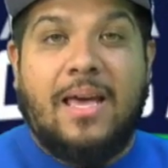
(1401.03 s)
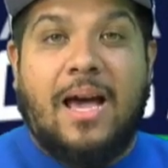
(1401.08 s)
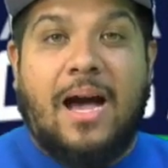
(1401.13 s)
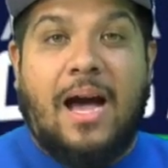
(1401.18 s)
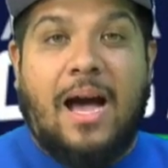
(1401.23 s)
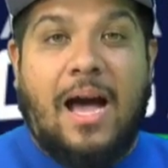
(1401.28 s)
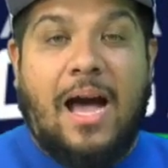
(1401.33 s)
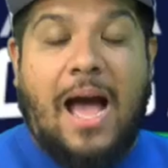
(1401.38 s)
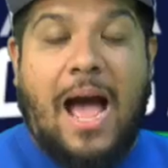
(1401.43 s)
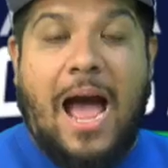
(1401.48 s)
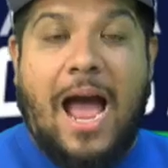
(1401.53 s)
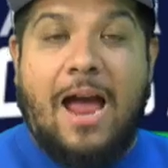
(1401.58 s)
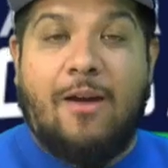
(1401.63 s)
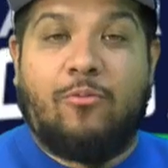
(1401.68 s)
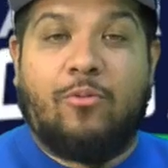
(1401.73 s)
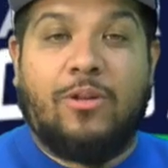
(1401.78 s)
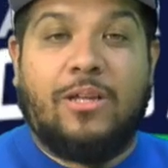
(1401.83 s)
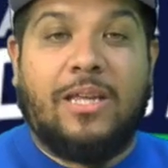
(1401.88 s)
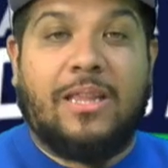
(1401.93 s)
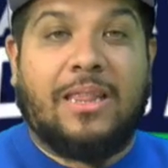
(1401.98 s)
I
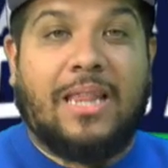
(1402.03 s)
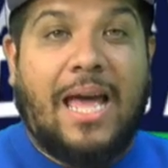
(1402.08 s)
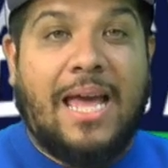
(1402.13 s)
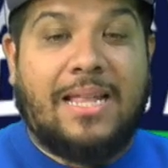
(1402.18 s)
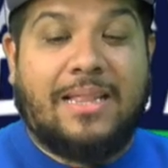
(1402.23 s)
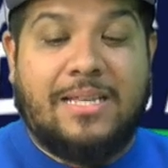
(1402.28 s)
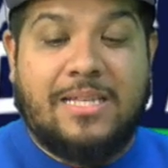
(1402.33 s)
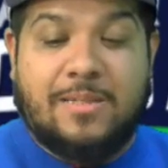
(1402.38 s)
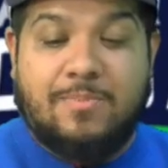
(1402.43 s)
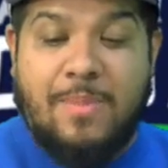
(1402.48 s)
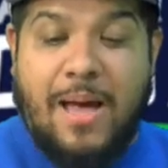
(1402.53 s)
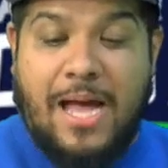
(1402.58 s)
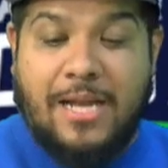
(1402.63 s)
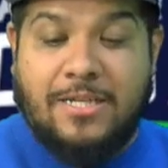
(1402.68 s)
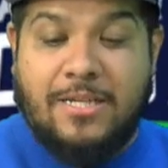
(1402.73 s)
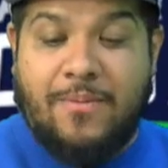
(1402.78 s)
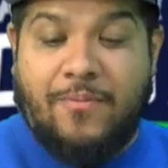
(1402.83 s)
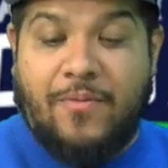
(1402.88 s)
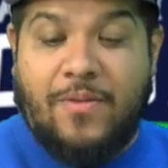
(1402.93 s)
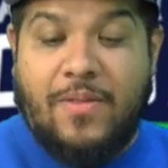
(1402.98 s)
really like this
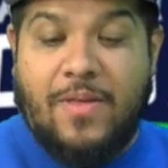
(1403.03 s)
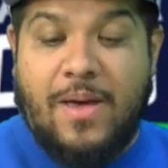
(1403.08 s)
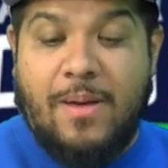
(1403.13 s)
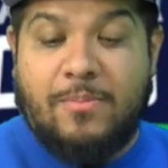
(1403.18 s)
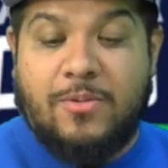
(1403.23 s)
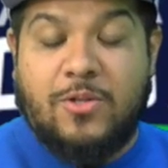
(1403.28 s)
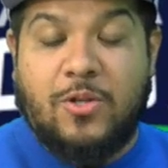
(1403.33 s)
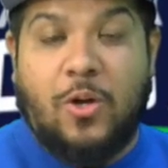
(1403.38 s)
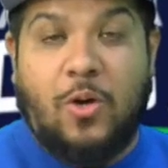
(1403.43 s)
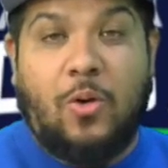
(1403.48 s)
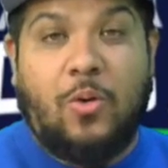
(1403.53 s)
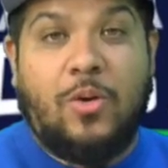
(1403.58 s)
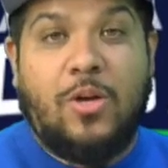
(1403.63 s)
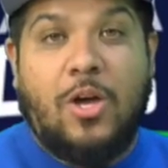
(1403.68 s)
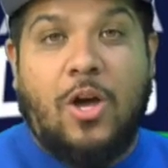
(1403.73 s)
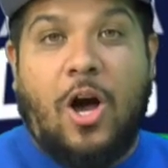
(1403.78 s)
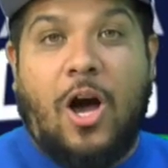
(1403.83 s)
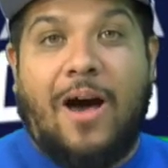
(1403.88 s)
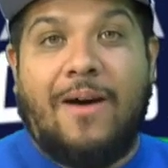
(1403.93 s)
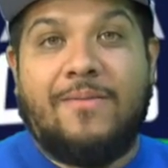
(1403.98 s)
matchup for them, so
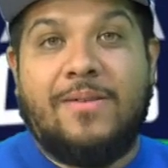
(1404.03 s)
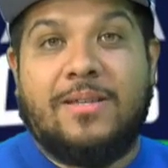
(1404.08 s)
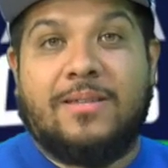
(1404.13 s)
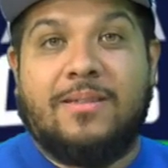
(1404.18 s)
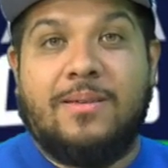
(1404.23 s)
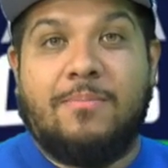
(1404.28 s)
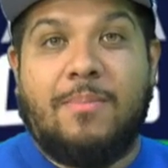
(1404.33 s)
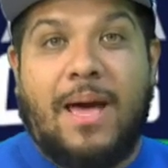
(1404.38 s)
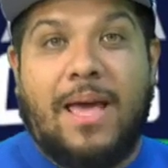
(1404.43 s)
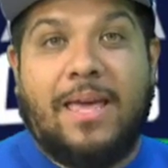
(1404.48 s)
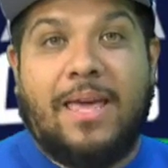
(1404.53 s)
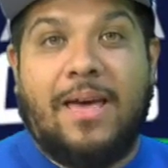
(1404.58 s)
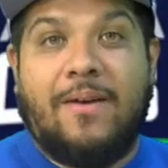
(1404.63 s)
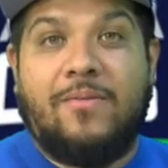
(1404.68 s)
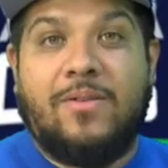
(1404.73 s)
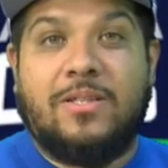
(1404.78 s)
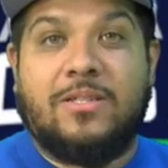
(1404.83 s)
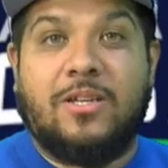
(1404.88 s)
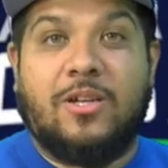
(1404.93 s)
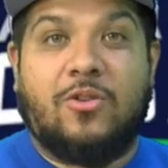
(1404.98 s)
obviously Mike
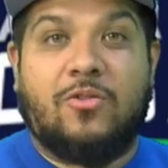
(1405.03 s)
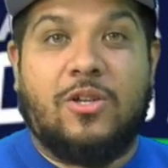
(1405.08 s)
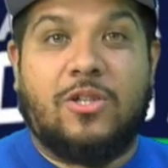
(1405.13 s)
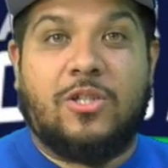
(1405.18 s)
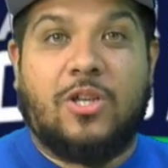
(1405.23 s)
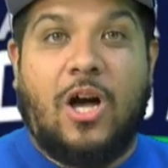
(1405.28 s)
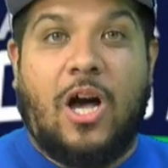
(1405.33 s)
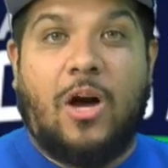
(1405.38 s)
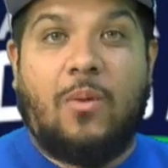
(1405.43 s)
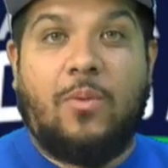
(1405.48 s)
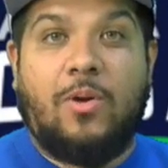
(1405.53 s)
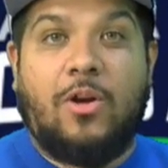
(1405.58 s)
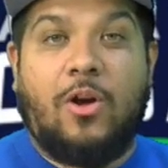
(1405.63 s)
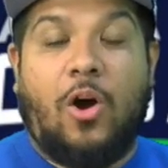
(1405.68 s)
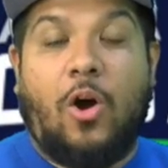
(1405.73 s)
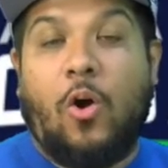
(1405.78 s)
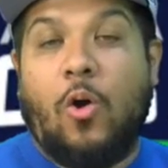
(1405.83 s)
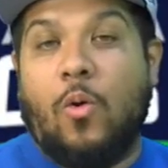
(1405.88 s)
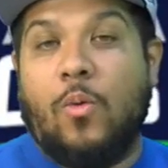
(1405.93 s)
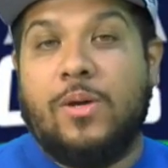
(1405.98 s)
Evans and Chris Godwin
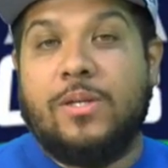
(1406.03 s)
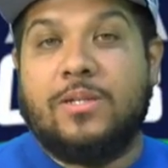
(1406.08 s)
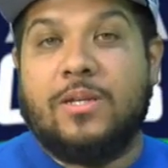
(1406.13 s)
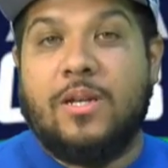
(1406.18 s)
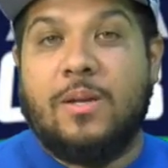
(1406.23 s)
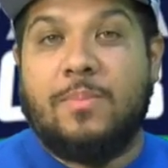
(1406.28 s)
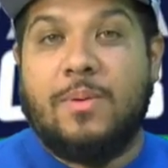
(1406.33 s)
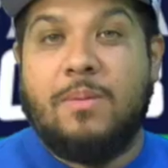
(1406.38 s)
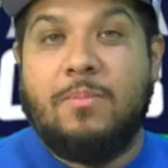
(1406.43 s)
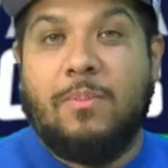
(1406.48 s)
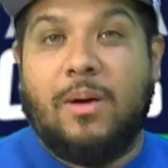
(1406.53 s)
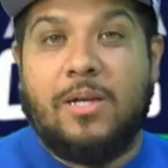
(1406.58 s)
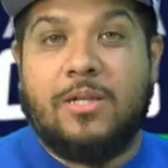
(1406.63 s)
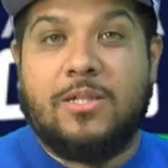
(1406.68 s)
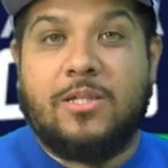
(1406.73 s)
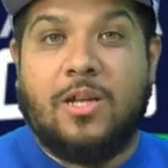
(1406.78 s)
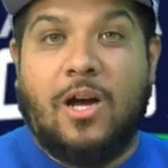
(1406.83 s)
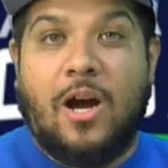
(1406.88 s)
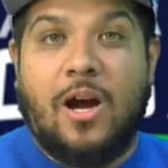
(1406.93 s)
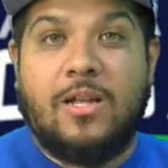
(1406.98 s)
are always going to be
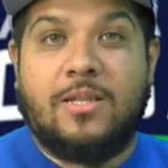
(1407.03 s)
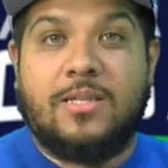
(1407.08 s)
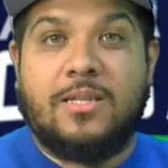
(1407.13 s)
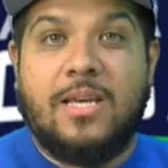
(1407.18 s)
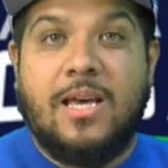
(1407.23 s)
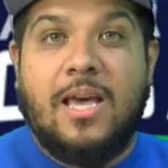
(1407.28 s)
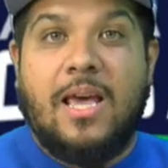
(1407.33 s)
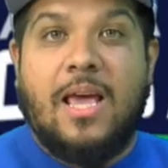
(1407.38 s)
must-starts.